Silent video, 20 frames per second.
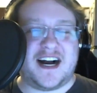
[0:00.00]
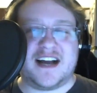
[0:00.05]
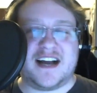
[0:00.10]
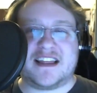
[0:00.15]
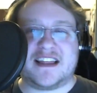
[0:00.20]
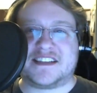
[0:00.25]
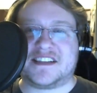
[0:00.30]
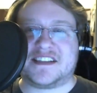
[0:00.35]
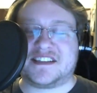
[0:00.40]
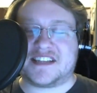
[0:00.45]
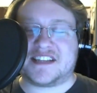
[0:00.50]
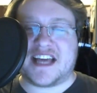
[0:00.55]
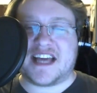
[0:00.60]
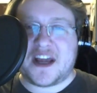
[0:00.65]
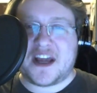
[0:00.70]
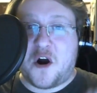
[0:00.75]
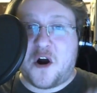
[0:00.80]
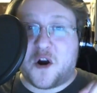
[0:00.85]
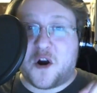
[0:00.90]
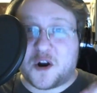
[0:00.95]
This is a
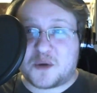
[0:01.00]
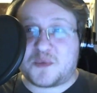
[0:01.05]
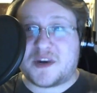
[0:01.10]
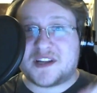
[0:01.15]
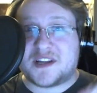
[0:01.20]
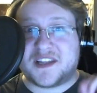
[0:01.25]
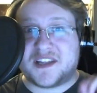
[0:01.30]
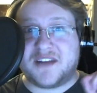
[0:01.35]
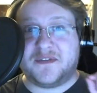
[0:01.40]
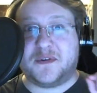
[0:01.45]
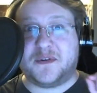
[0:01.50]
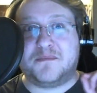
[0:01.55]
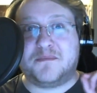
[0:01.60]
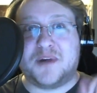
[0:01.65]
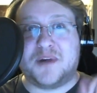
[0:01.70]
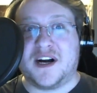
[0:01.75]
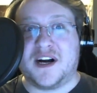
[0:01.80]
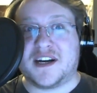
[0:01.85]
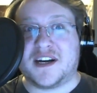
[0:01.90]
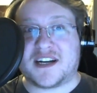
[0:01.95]
hardware level
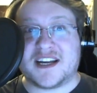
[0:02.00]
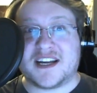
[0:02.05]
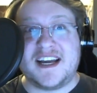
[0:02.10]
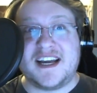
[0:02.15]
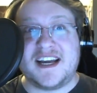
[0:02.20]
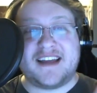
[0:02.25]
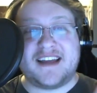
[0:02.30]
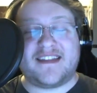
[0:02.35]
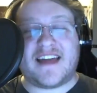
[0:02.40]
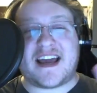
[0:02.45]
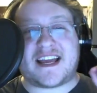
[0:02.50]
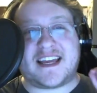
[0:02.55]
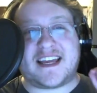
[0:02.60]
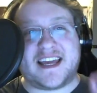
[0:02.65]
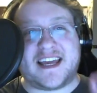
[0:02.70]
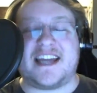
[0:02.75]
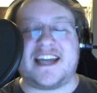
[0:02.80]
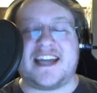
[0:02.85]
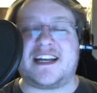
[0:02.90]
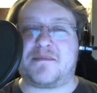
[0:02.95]
bug that
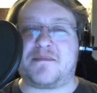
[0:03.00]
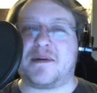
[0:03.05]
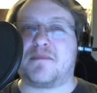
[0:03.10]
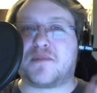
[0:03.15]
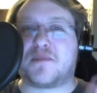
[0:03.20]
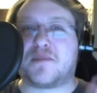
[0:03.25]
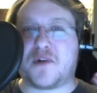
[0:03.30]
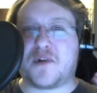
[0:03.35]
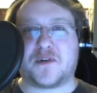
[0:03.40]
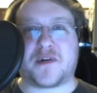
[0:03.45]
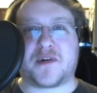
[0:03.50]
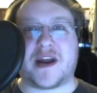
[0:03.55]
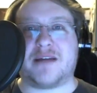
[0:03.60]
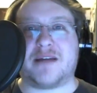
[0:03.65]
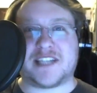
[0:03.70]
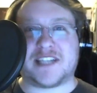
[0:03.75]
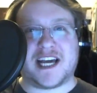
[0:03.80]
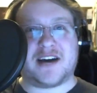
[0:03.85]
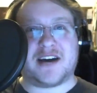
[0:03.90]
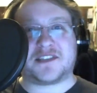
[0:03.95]
cannot be
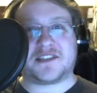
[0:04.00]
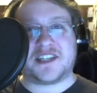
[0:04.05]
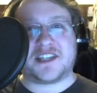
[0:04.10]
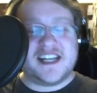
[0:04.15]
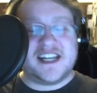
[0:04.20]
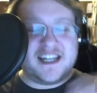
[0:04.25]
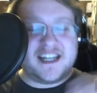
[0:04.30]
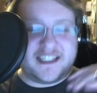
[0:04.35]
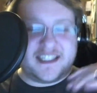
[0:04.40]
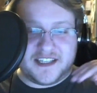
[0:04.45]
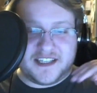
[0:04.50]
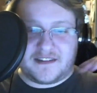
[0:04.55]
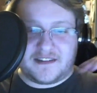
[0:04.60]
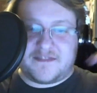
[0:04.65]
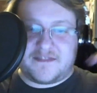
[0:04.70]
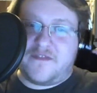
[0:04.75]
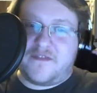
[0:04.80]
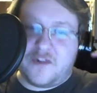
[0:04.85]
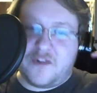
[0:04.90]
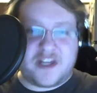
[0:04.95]
programmed out. To
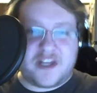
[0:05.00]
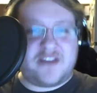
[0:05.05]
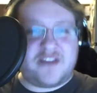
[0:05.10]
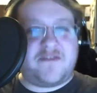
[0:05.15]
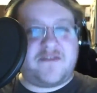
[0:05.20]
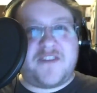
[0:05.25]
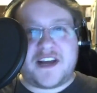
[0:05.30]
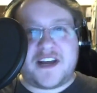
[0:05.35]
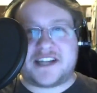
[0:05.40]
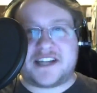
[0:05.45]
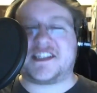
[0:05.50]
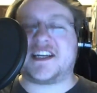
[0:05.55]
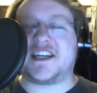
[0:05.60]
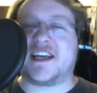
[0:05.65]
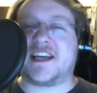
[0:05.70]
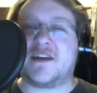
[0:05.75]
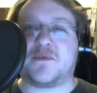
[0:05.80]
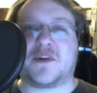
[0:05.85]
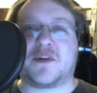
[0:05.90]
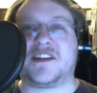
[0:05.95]
fully fix and
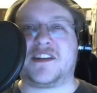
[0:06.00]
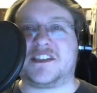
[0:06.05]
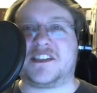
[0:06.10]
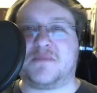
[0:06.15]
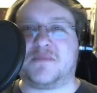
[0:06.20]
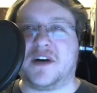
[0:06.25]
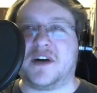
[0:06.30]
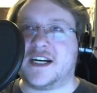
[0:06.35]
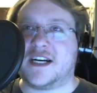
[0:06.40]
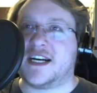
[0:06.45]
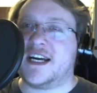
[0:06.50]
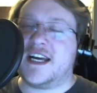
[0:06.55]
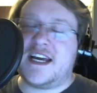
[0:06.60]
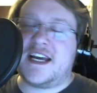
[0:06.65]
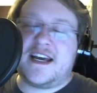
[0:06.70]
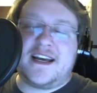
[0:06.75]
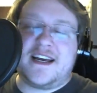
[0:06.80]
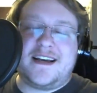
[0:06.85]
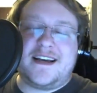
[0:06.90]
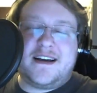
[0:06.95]
get rid of this bug,
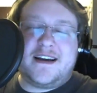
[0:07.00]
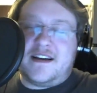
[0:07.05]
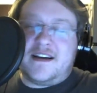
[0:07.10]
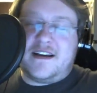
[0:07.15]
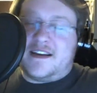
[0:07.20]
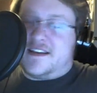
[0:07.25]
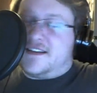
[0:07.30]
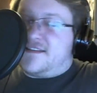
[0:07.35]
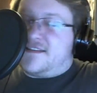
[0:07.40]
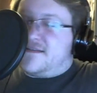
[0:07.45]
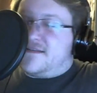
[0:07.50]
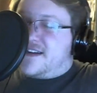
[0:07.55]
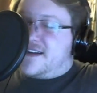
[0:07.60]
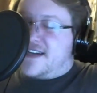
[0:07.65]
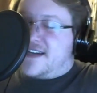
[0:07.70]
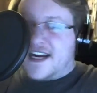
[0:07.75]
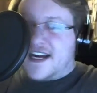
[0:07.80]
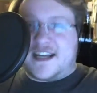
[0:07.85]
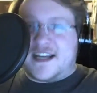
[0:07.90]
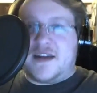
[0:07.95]

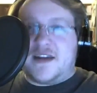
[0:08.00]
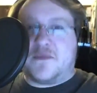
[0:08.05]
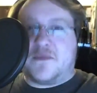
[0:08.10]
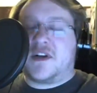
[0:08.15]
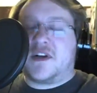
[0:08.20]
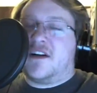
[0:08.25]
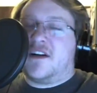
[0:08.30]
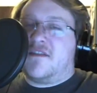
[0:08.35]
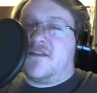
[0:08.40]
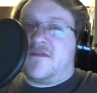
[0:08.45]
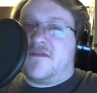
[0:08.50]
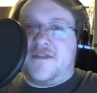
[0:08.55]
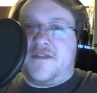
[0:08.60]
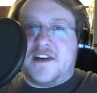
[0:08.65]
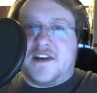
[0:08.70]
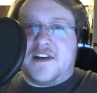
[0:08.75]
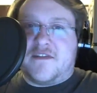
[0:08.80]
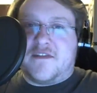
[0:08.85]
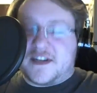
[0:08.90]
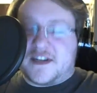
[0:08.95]
got to get rid of
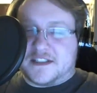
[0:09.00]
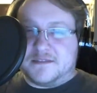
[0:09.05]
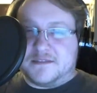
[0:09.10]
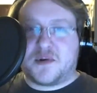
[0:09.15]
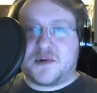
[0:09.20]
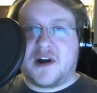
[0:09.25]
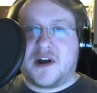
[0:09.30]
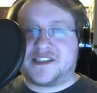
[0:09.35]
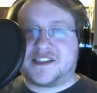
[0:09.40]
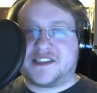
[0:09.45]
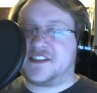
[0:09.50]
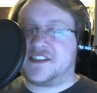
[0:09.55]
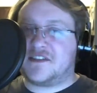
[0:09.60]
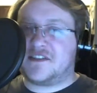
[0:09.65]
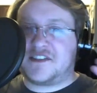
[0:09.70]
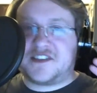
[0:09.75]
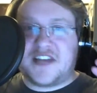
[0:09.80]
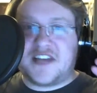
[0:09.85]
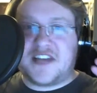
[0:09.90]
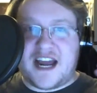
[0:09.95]
the affected
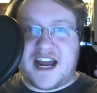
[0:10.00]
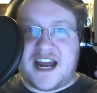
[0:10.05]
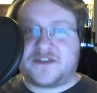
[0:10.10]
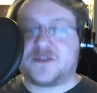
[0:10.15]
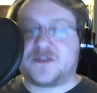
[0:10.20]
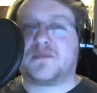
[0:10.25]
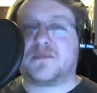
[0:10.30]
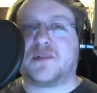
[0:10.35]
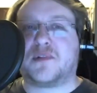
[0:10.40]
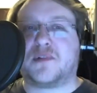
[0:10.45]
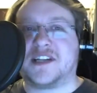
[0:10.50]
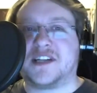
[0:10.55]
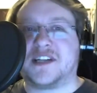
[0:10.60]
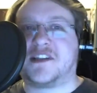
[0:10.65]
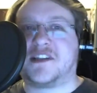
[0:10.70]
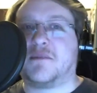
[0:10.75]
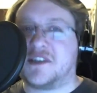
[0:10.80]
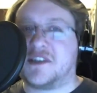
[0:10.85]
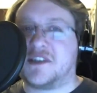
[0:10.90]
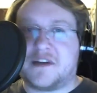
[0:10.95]
processors, have to replace
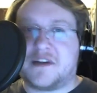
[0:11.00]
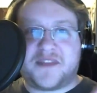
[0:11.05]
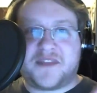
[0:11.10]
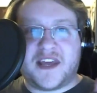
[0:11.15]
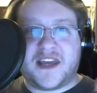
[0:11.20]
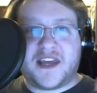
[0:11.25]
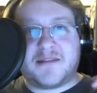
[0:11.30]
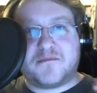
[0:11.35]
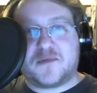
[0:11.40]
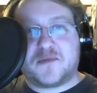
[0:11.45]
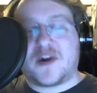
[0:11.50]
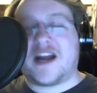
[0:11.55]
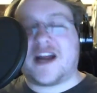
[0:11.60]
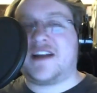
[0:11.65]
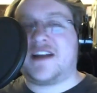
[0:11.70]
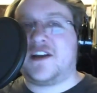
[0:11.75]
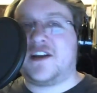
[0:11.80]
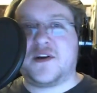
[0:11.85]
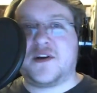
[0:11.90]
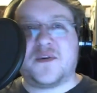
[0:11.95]
them with something
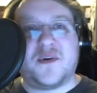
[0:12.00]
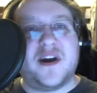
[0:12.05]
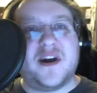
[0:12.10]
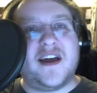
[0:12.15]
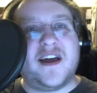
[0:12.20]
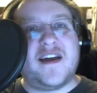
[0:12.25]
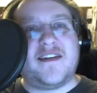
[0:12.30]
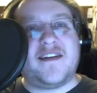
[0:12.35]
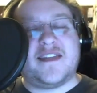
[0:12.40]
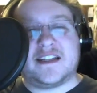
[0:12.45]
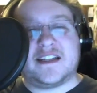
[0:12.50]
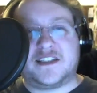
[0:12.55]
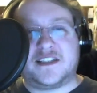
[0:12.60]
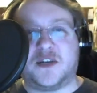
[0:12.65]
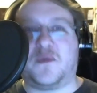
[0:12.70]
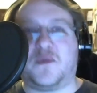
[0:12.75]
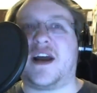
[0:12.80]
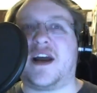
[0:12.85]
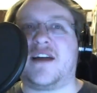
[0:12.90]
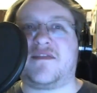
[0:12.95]
brand new that
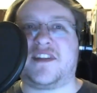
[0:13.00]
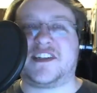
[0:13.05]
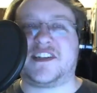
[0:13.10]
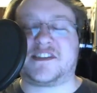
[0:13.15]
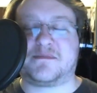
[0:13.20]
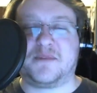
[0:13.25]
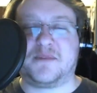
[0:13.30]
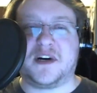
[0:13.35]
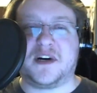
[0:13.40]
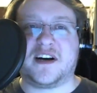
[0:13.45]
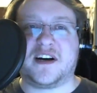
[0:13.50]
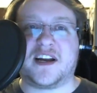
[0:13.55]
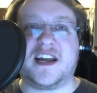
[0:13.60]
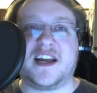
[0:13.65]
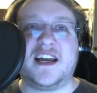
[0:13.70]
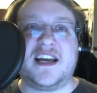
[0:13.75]
don't have this bug.